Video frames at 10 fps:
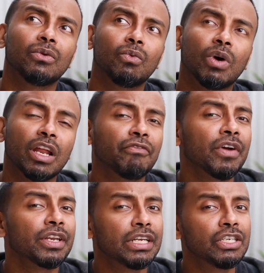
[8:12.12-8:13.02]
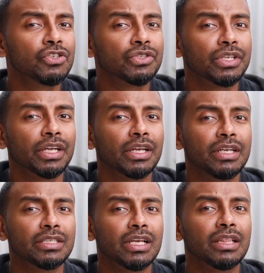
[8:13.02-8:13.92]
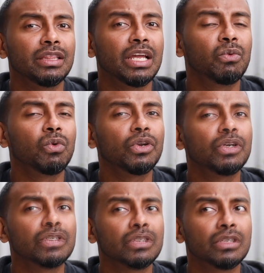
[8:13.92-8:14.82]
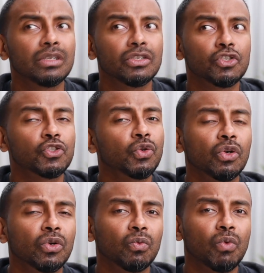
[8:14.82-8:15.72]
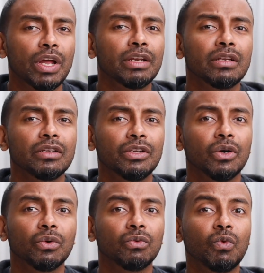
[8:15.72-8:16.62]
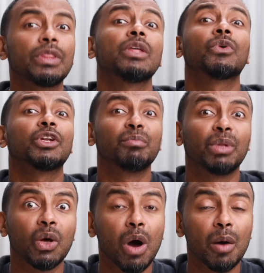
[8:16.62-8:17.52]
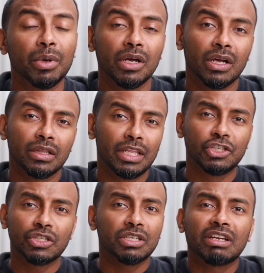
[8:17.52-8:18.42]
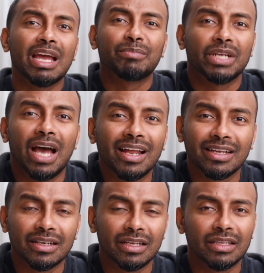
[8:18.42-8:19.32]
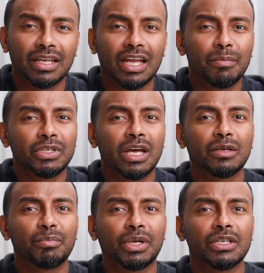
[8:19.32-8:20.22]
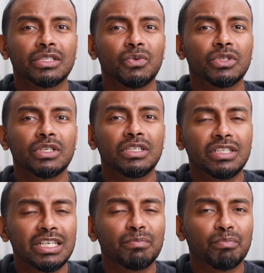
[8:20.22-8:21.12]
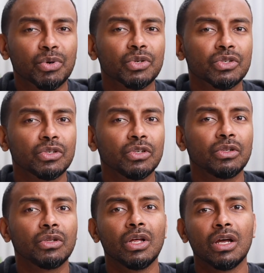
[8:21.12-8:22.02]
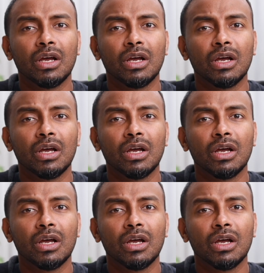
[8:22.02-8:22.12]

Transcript: what I find interesting is that they weren't sure when they were going to blow up. They just kept at it, and they kept at it because it was a deep personal